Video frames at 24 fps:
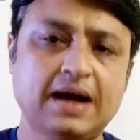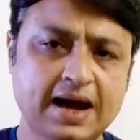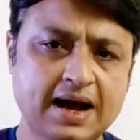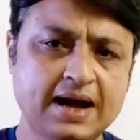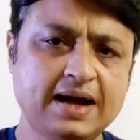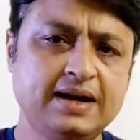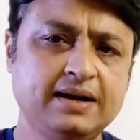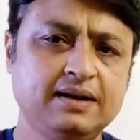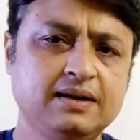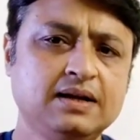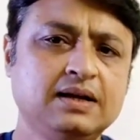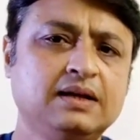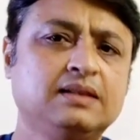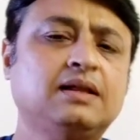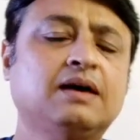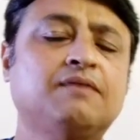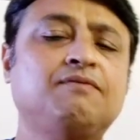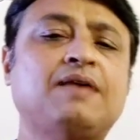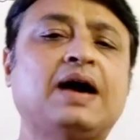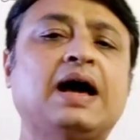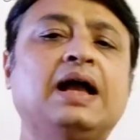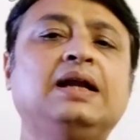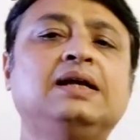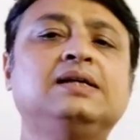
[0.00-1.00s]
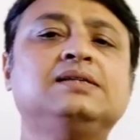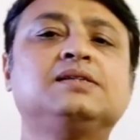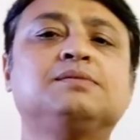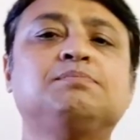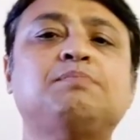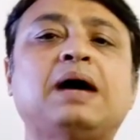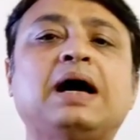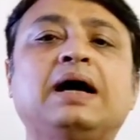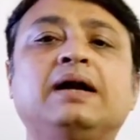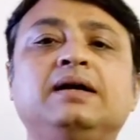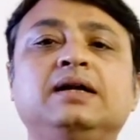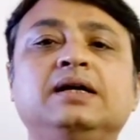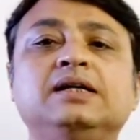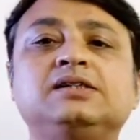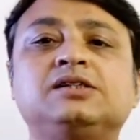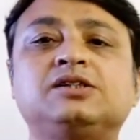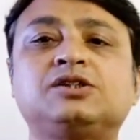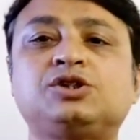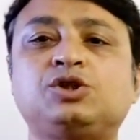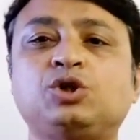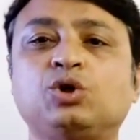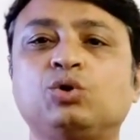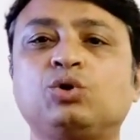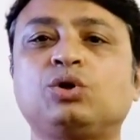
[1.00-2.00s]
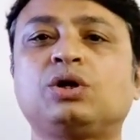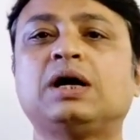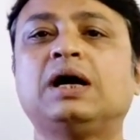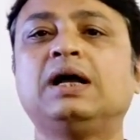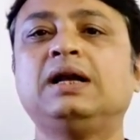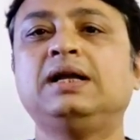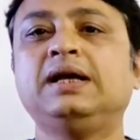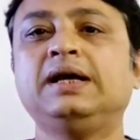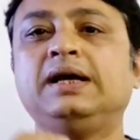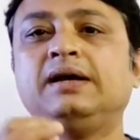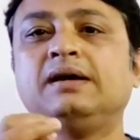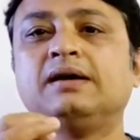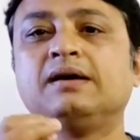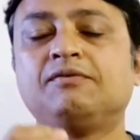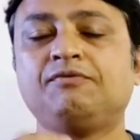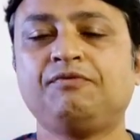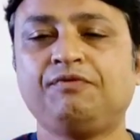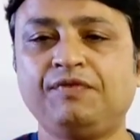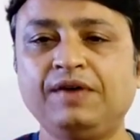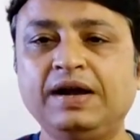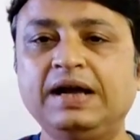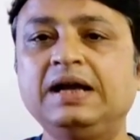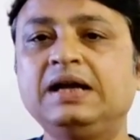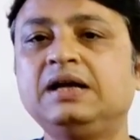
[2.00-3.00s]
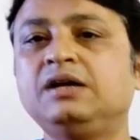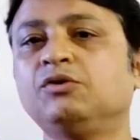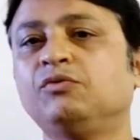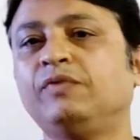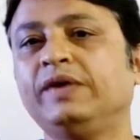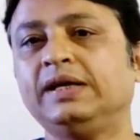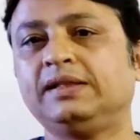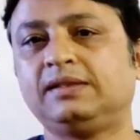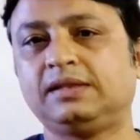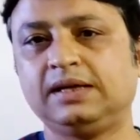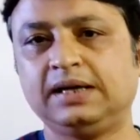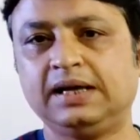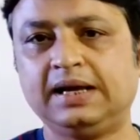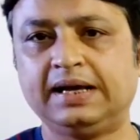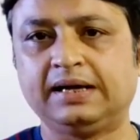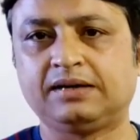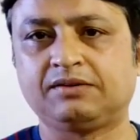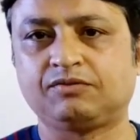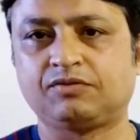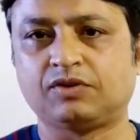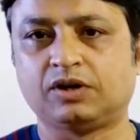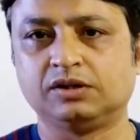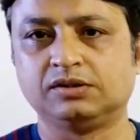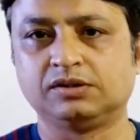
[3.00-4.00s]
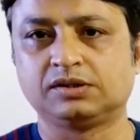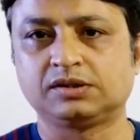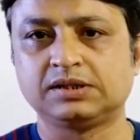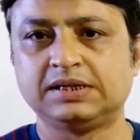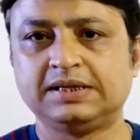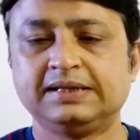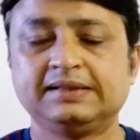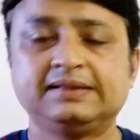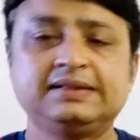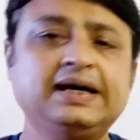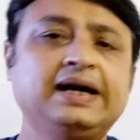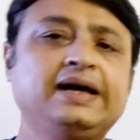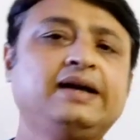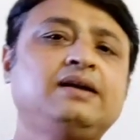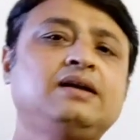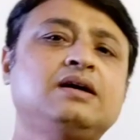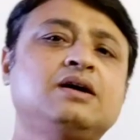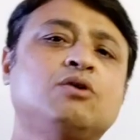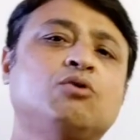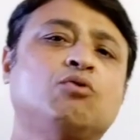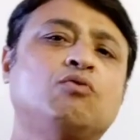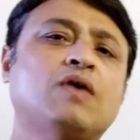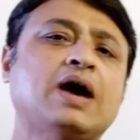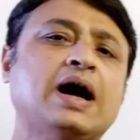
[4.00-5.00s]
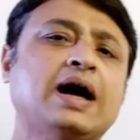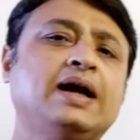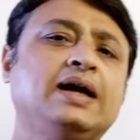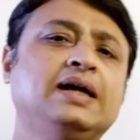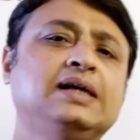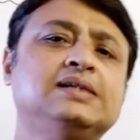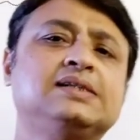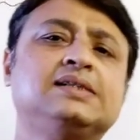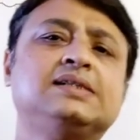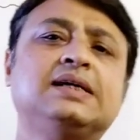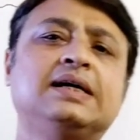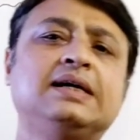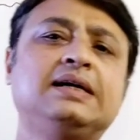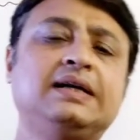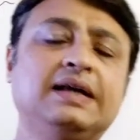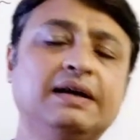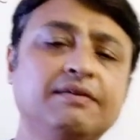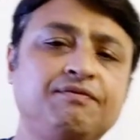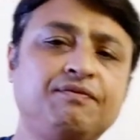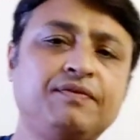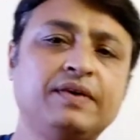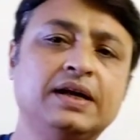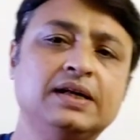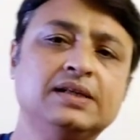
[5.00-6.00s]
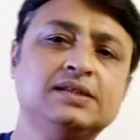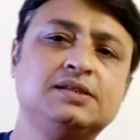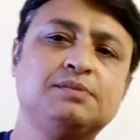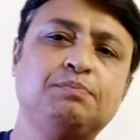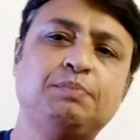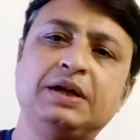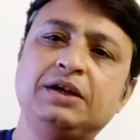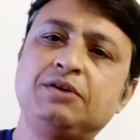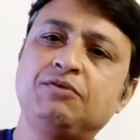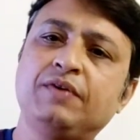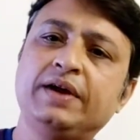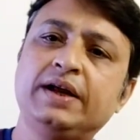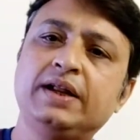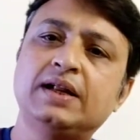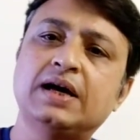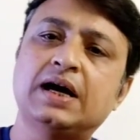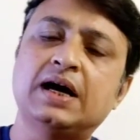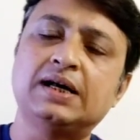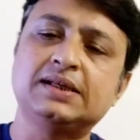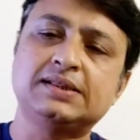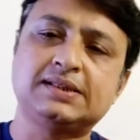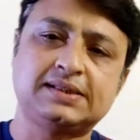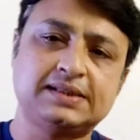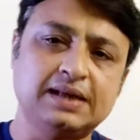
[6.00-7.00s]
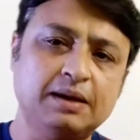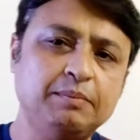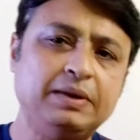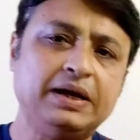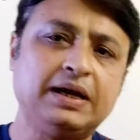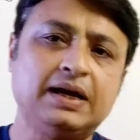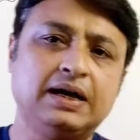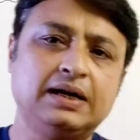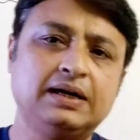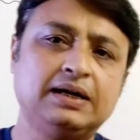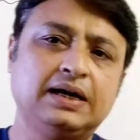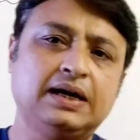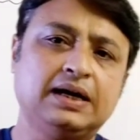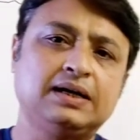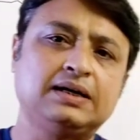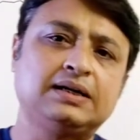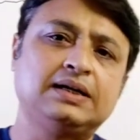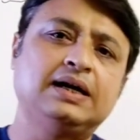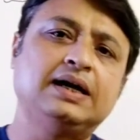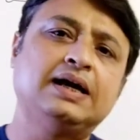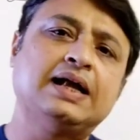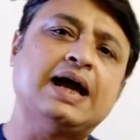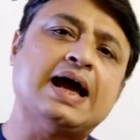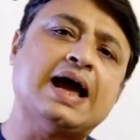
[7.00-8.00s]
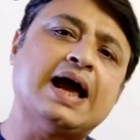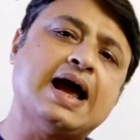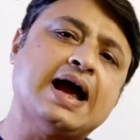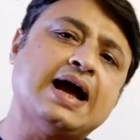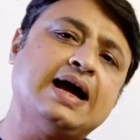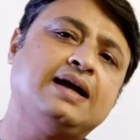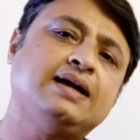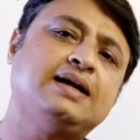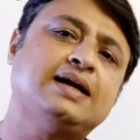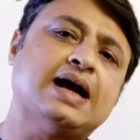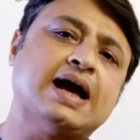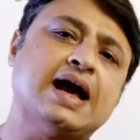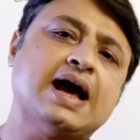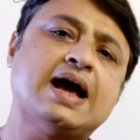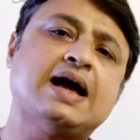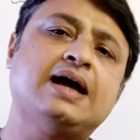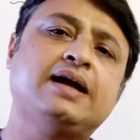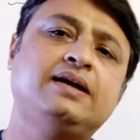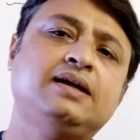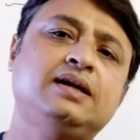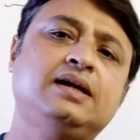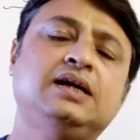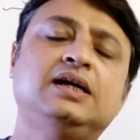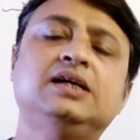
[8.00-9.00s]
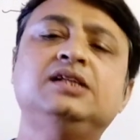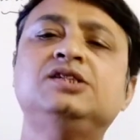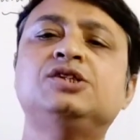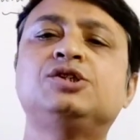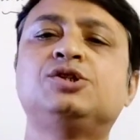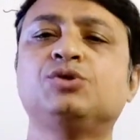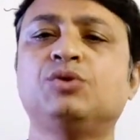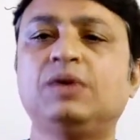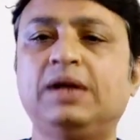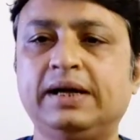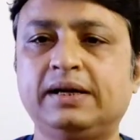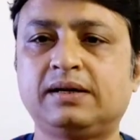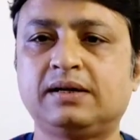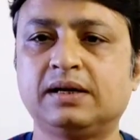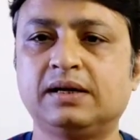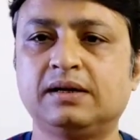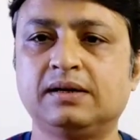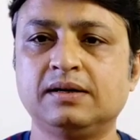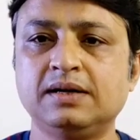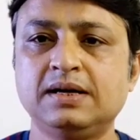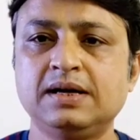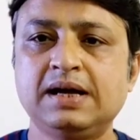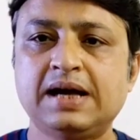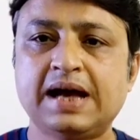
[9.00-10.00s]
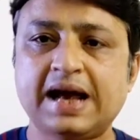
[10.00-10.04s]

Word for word: and the valence band is totally filled with electrons. Then where is the difference between a semiconductor and an insulator?